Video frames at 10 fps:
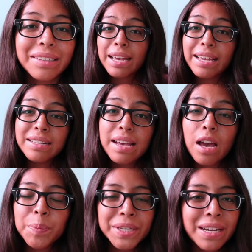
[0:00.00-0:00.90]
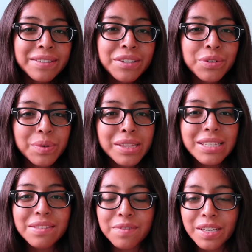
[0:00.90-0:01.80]
And I hope you guys enjoyed
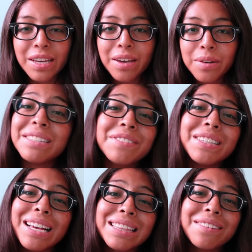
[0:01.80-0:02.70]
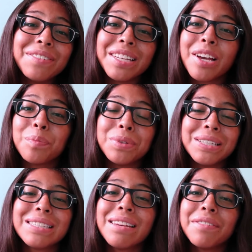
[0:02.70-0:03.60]
this video. If you liked the video,
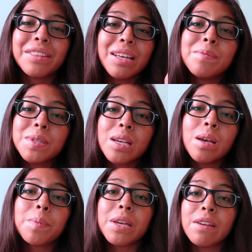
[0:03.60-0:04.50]
please give thumbs up.